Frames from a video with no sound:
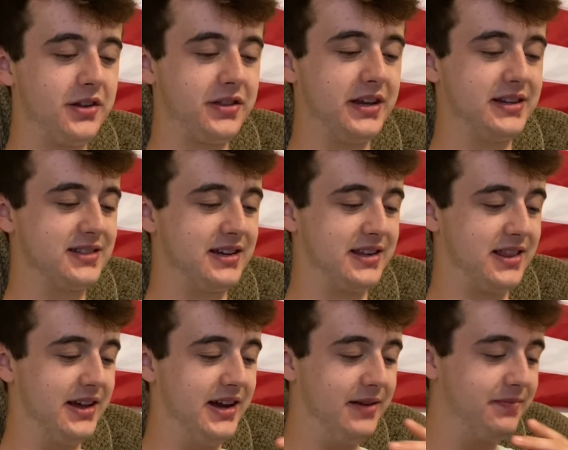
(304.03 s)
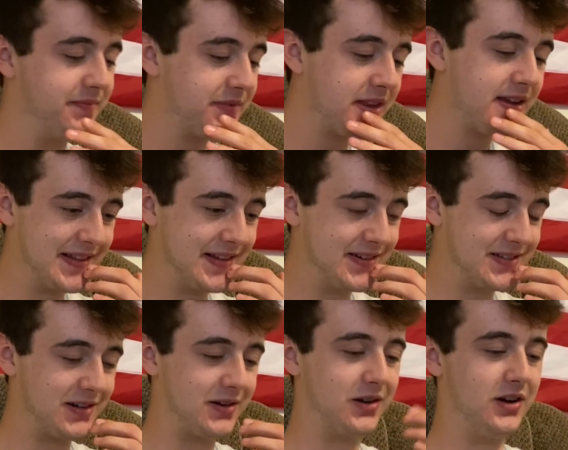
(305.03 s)
things like that. Those
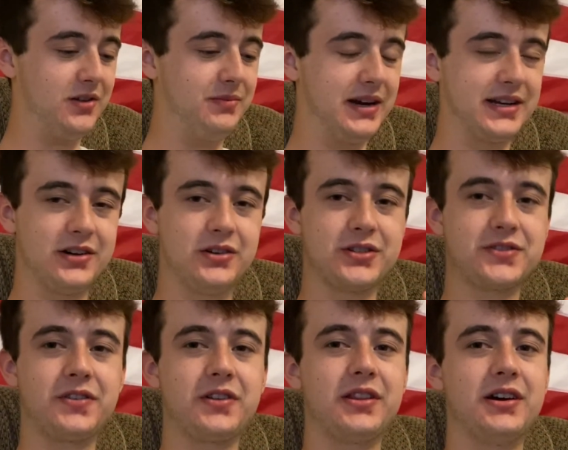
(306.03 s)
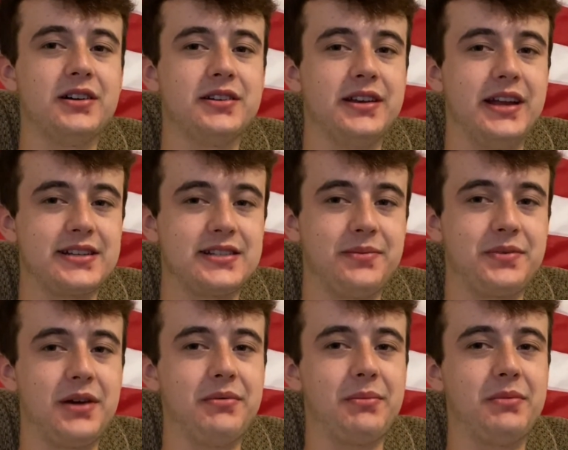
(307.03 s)
are all my goals for the next
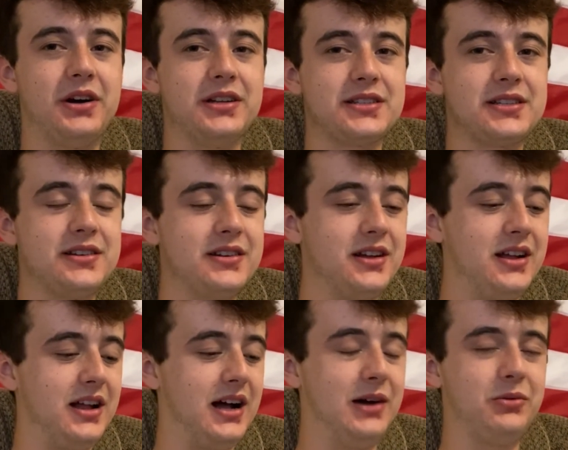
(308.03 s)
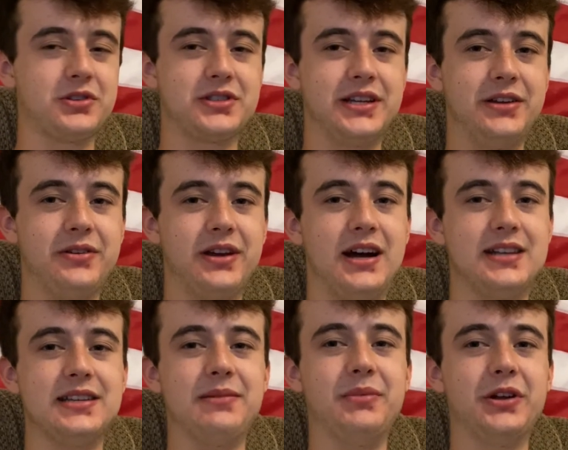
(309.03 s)
upcoming months. I will see you guys
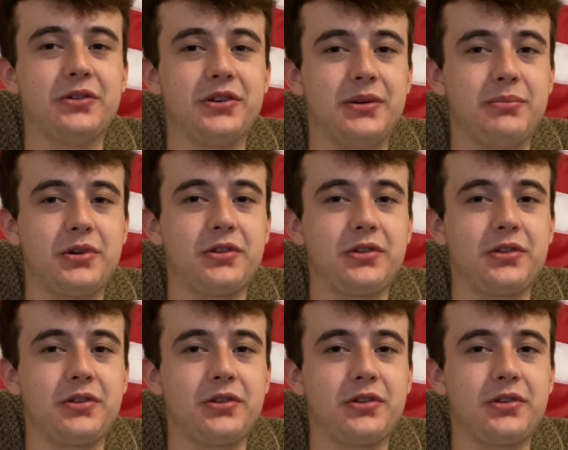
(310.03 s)
at meal number